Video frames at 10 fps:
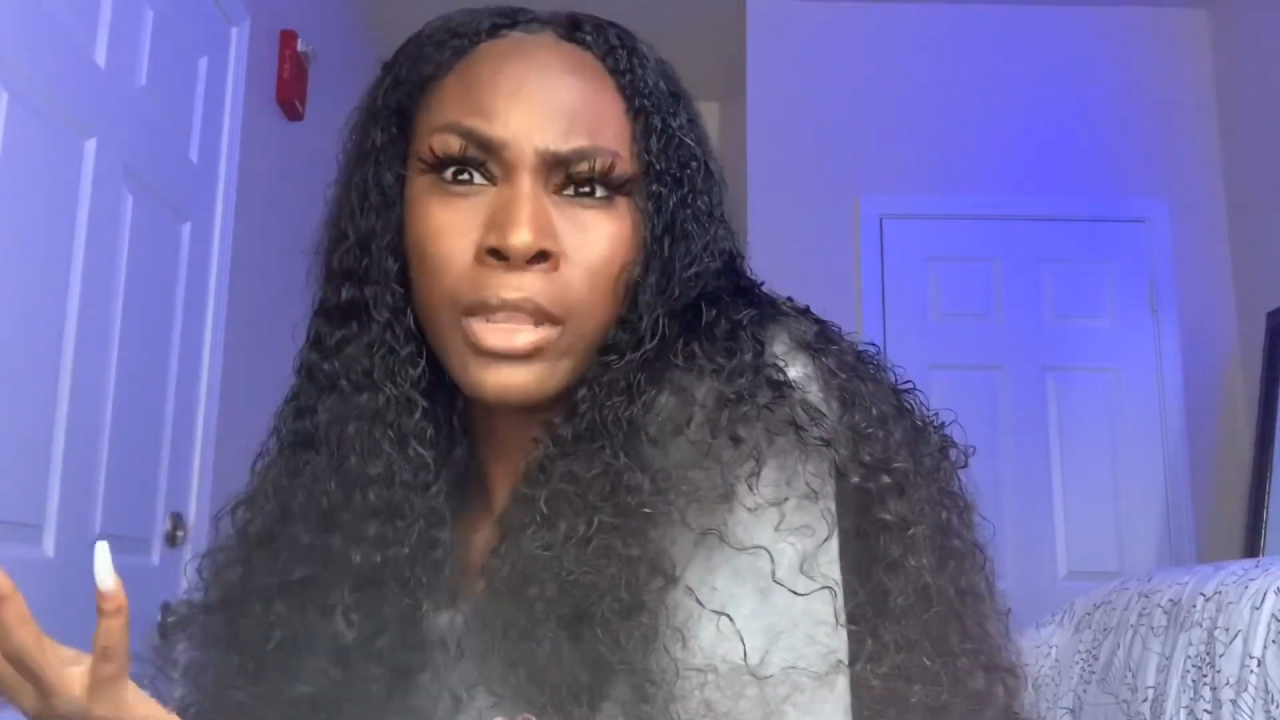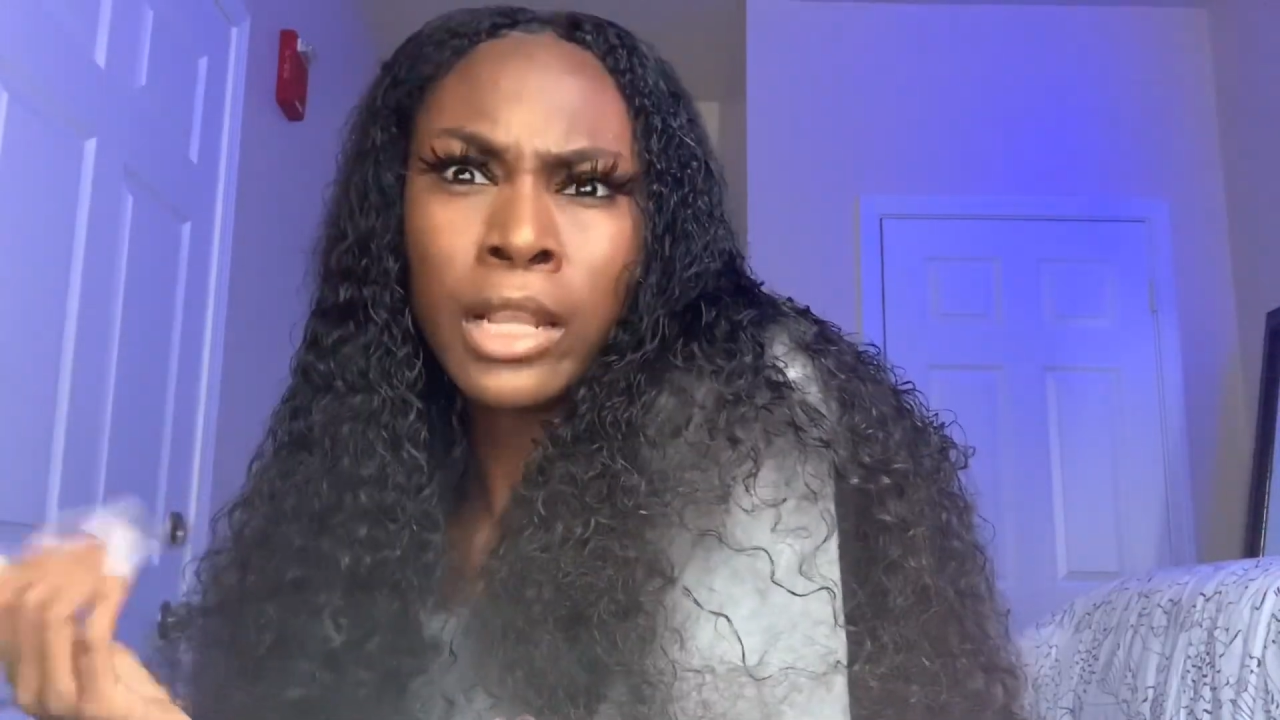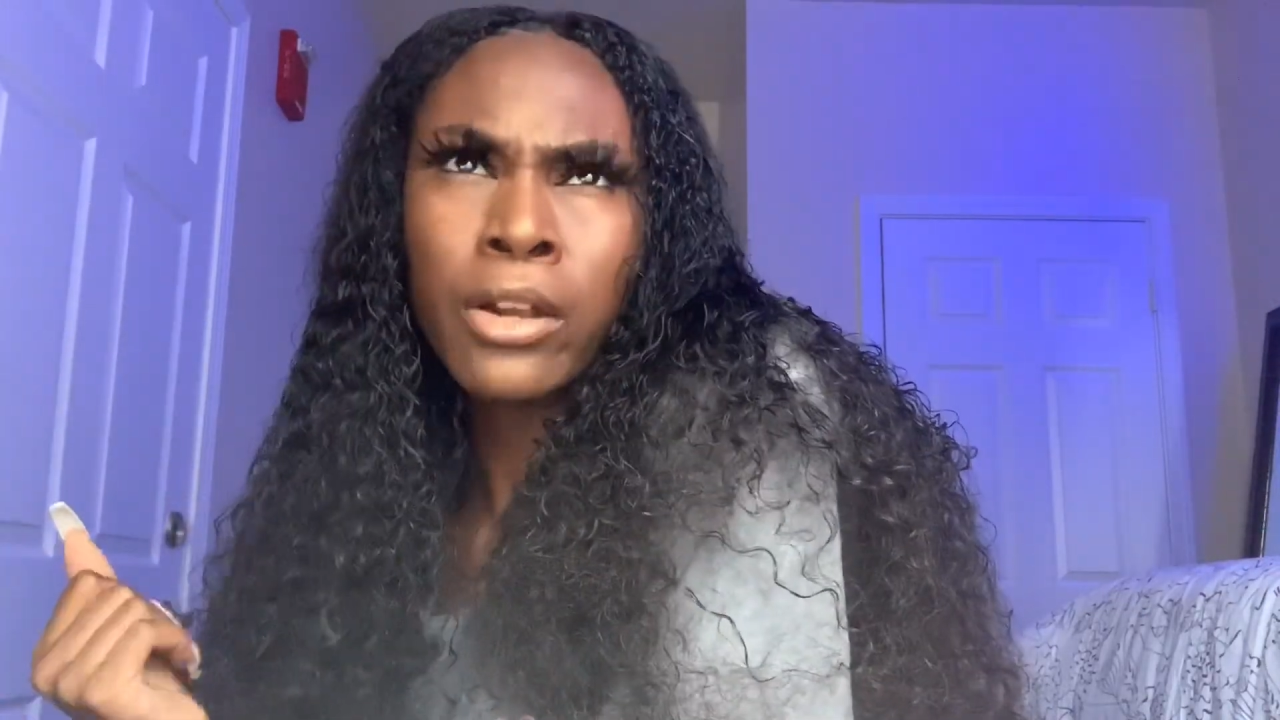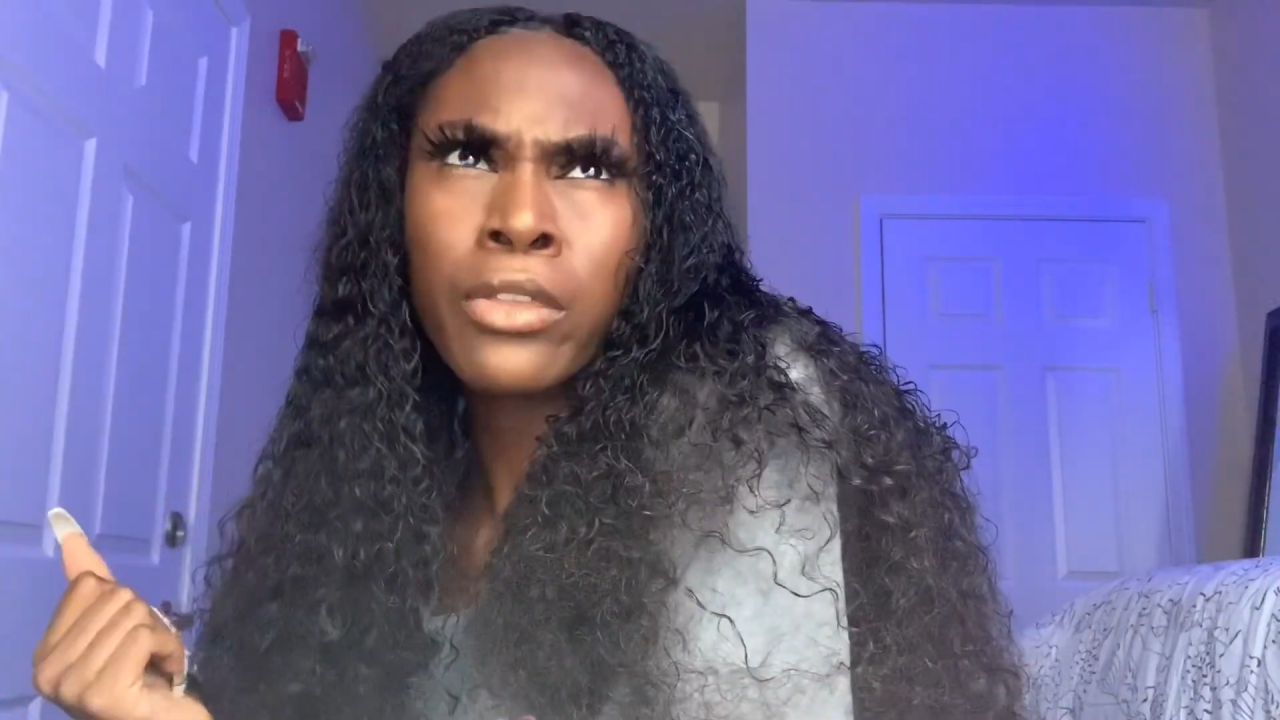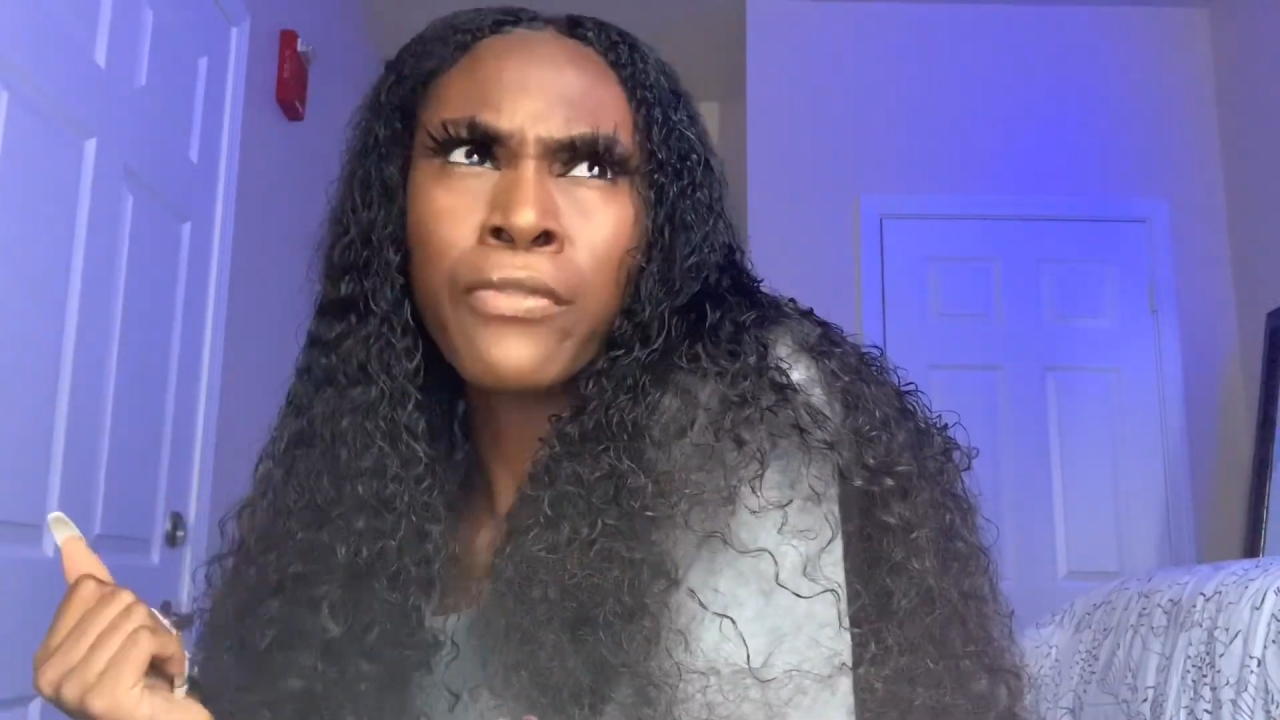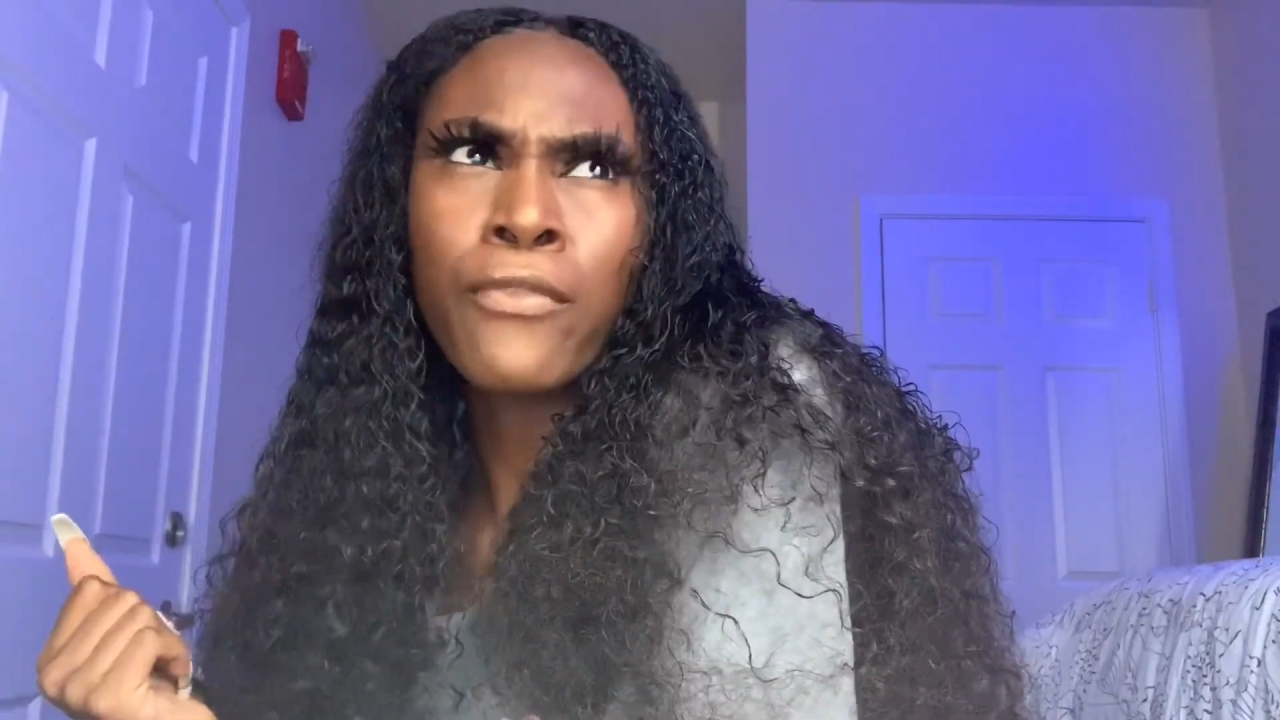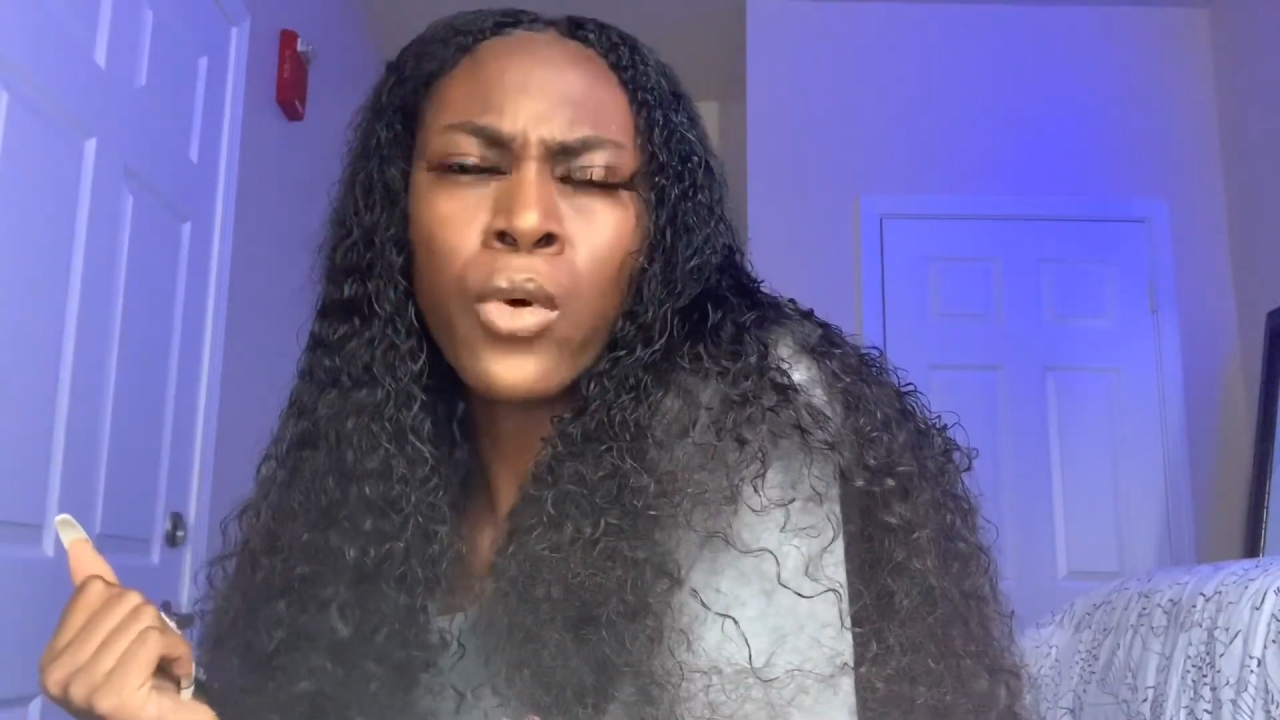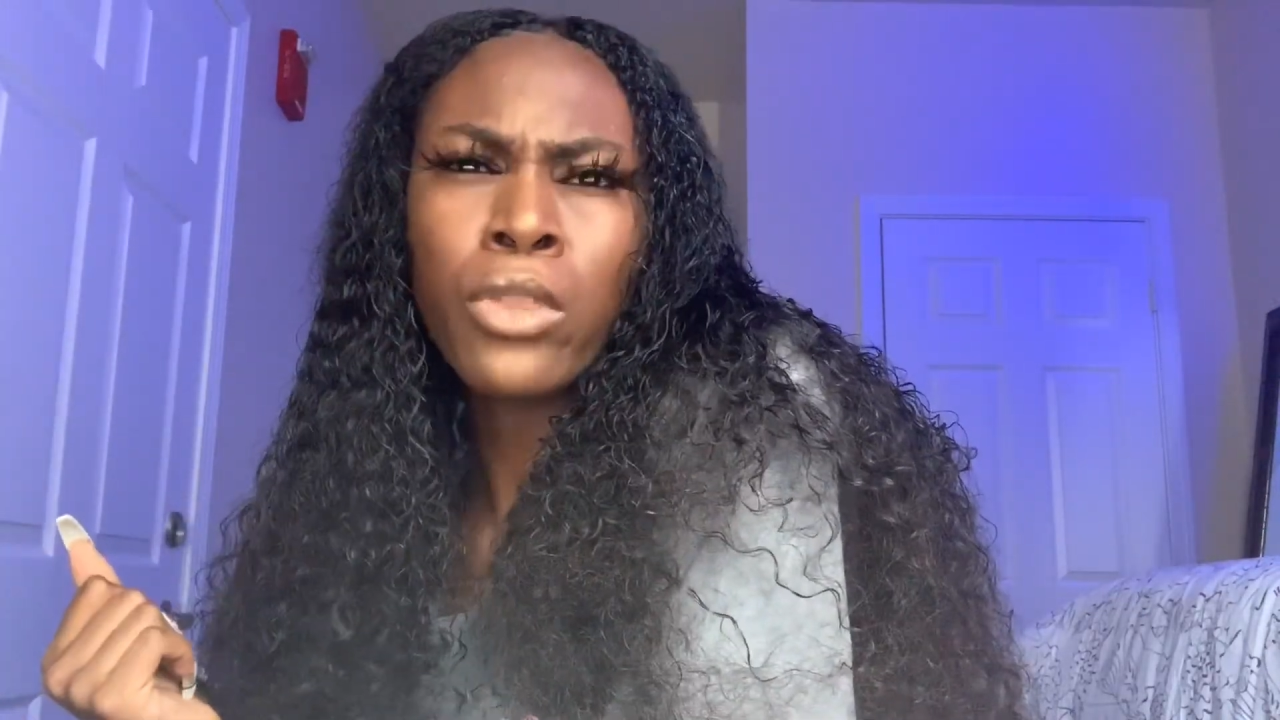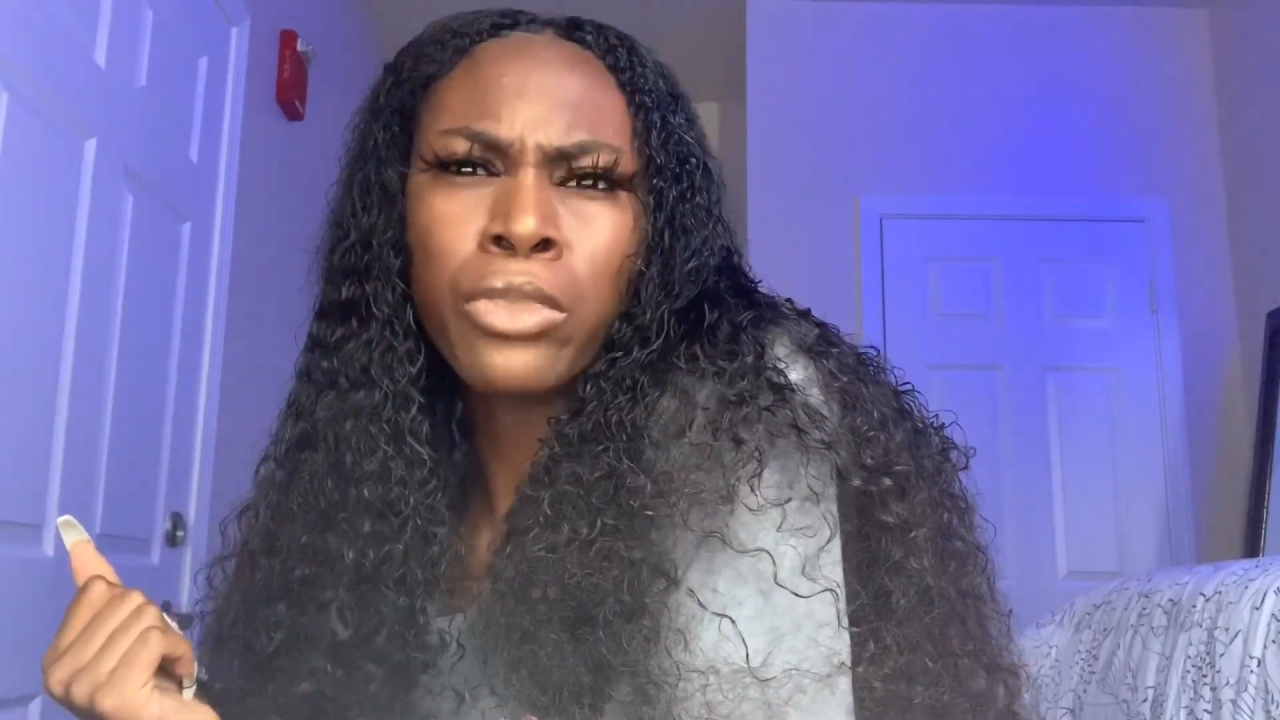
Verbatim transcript: literally four,